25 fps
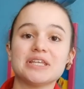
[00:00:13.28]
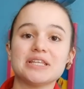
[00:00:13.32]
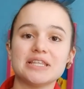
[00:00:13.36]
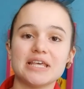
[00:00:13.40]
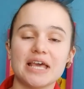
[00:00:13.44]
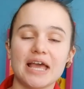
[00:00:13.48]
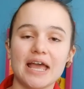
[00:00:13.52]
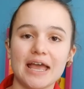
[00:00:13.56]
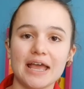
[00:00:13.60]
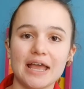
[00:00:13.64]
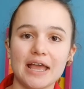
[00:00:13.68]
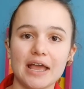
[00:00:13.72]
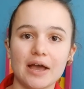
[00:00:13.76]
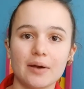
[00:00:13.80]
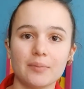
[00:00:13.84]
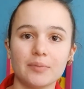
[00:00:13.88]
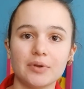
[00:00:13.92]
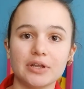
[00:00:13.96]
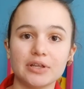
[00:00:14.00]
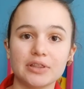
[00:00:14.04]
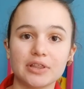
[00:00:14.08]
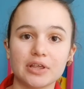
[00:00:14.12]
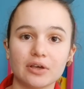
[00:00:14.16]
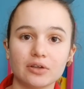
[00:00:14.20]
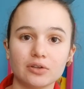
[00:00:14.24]
today I'm
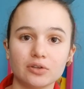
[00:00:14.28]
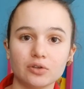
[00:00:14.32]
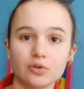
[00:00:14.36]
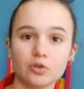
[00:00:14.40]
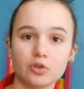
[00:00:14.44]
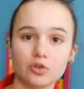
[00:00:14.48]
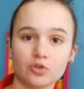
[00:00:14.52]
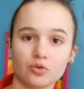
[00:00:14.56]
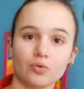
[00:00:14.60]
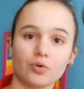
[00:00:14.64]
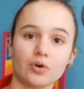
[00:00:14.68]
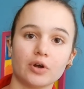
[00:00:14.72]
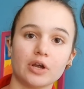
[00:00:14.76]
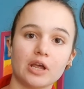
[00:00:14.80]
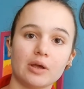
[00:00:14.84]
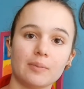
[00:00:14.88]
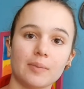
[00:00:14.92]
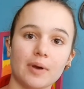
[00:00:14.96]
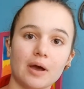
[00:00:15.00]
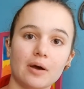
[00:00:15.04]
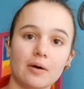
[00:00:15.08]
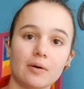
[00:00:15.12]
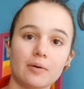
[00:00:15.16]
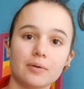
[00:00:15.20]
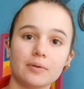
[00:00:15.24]
going to tell you a story
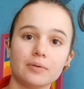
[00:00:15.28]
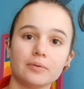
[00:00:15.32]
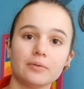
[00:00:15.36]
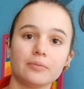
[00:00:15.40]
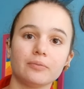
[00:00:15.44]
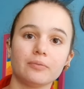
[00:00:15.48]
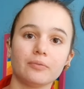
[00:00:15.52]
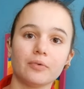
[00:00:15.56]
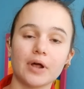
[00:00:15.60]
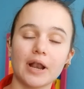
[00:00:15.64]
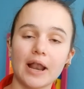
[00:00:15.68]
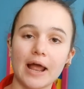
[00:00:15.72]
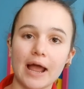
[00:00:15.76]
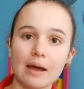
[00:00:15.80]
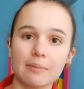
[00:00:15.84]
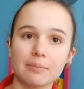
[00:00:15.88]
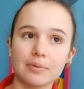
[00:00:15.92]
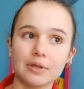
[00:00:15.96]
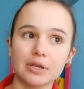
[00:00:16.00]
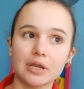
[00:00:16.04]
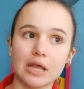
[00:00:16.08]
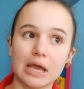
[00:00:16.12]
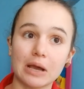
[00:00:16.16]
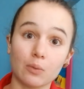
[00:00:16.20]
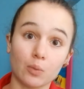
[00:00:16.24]
about what
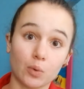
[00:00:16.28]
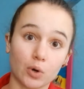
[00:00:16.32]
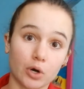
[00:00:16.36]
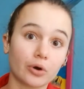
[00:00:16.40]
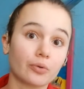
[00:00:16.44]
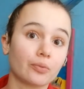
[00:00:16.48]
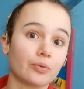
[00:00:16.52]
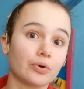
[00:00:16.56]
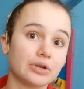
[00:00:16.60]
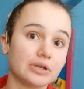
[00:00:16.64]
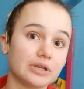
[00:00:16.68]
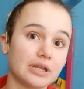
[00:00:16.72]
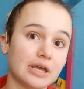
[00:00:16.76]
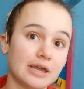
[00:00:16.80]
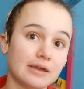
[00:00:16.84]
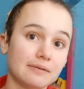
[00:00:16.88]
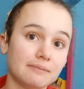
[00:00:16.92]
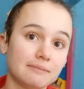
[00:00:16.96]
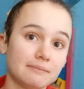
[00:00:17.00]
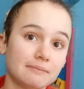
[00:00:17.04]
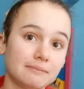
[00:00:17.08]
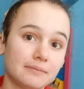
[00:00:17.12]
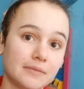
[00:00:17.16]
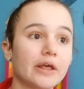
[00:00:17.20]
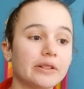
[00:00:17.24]
happened at work one day.
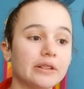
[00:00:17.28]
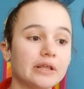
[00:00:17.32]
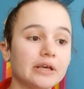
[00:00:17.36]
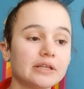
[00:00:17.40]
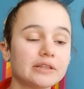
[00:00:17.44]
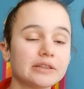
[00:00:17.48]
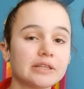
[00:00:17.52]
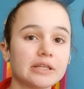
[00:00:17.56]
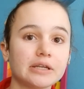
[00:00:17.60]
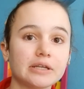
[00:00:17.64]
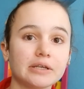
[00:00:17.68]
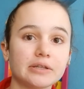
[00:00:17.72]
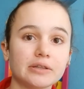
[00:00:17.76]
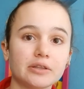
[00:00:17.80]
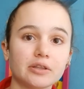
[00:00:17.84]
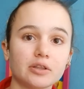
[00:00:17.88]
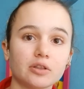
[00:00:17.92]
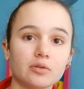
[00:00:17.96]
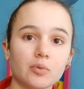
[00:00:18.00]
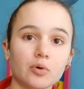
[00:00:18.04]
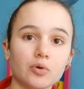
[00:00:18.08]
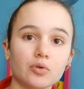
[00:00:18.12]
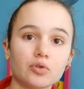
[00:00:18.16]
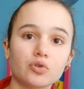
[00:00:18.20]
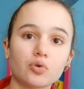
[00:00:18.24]
I think that
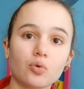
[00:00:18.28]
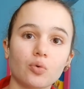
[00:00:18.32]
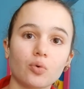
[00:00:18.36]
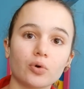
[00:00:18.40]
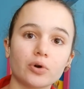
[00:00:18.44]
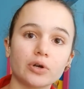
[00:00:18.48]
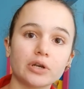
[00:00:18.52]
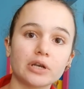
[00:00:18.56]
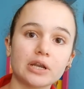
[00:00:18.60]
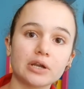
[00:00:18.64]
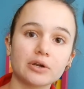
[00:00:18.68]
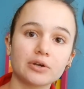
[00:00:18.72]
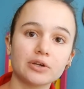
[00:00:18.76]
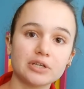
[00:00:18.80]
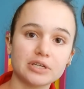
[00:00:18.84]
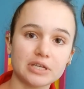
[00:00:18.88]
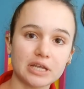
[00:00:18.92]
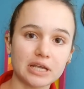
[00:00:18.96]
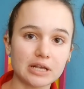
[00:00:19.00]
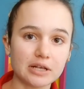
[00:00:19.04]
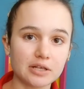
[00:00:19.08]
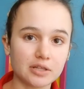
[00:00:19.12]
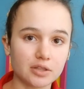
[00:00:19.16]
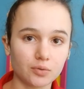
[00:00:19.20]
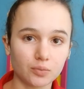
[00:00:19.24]
it's the most ordinary
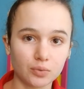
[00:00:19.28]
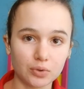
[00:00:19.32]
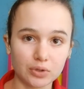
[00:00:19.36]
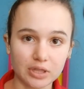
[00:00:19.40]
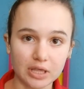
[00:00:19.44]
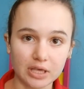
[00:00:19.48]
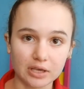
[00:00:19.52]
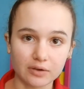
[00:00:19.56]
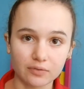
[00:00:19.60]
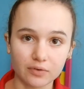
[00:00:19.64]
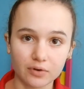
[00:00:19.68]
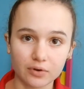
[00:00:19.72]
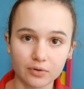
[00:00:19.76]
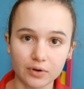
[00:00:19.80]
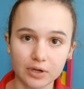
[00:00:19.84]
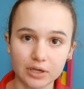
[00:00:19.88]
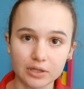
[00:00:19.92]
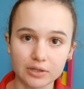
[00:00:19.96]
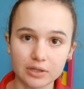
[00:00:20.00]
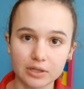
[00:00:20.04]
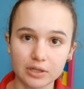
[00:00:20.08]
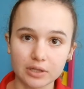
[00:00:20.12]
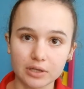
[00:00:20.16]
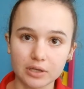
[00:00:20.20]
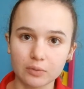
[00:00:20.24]
days that we take for
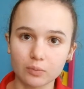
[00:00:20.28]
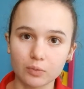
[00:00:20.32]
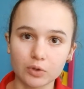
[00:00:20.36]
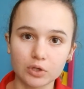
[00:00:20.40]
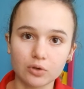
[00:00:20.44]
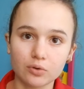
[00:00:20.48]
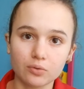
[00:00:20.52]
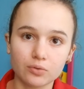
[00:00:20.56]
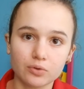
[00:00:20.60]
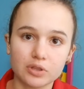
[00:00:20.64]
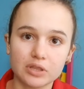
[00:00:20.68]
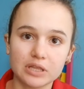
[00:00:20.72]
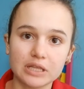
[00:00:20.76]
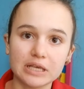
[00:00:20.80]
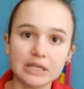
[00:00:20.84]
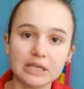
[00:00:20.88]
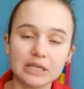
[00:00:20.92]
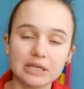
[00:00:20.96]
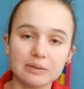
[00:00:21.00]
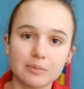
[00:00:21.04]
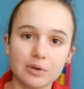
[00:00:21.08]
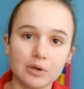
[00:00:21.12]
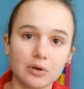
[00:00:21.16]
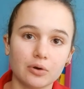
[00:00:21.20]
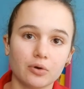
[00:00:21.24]
granted and we don't see
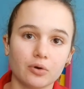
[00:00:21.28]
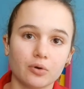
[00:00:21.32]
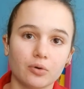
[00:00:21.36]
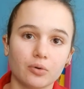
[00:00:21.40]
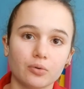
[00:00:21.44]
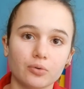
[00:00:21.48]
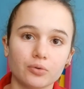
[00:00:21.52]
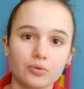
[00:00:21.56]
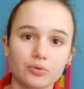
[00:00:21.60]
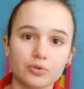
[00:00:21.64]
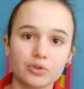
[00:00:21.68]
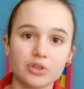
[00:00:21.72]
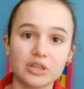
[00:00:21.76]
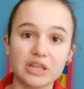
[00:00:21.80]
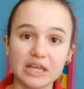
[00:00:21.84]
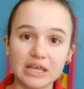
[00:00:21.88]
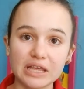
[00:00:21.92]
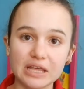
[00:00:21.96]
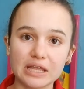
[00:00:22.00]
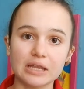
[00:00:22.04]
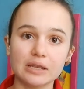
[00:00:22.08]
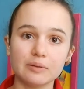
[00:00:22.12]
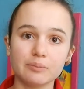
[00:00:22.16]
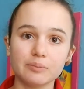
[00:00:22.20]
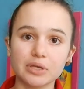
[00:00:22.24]
any miracles
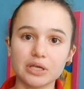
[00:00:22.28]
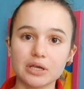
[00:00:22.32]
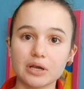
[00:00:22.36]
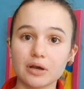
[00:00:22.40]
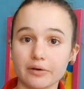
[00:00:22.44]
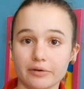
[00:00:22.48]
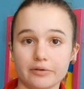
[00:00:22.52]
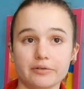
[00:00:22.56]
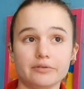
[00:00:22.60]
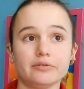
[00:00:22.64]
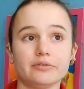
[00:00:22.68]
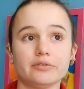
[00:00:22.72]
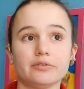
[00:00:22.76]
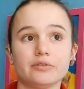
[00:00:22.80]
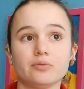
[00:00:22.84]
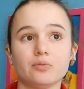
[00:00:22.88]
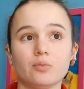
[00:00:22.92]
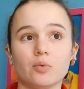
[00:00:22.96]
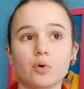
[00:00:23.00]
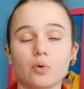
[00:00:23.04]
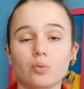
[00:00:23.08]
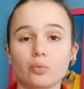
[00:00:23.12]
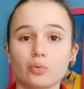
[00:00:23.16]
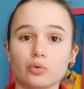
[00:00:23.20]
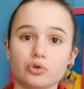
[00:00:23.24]
in
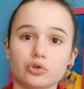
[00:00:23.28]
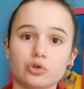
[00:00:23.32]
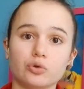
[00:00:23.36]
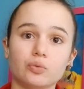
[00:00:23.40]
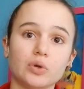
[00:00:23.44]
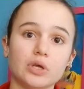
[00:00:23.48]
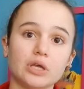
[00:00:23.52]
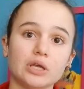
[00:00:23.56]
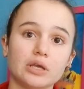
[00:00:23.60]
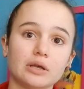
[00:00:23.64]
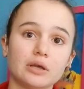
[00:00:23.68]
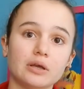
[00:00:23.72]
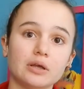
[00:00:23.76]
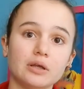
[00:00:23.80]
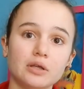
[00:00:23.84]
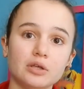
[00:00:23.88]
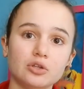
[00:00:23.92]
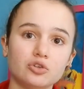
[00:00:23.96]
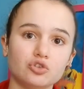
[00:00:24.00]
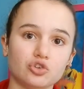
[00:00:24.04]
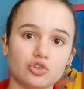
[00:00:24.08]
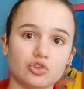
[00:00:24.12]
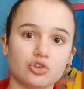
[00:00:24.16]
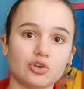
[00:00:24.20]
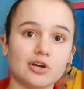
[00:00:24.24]
because, well, we're doing
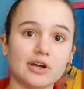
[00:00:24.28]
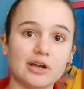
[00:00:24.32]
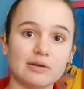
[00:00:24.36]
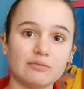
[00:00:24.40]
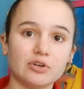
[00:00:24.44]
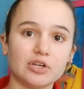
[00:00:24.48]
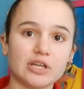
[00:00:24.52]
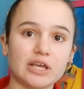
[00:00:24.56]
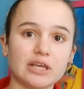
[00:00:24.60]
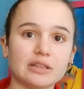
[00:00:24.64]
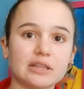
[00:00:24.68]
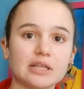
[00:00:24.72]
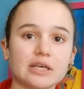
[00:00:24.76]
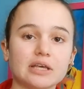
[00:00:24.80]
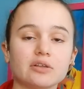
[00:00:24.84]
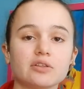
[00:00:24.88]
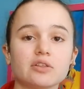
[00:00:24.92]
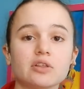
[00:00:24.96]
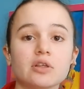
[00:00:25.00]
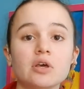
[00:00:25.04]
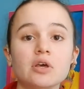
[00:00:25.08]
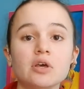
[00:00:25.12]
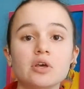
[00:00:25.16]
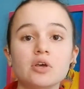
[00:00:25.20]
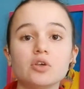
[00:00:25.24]
just our everyday
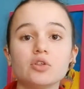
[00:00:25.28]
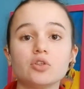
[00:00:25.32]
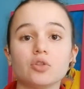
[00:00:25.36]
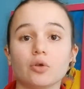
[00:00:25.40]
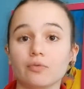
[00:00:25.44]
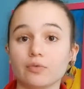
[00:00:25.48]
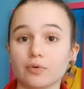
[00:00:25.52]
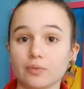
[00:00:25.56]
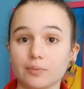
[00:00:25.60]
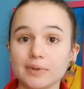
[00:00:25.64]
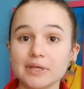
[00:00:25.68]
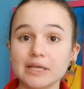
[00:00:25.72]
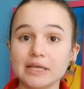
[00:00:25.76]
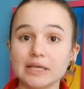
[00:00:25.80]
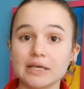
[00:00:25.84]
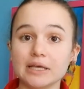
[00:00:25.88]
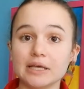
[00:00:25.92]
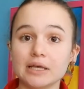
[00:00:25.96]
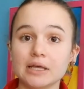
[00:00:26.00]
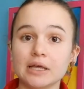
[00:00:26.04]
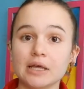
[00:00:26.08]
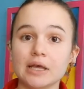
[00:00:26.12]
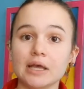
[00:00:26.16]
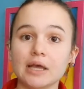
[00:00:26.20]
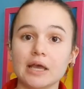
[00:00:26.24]
things. So for
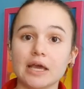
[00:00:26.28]
me,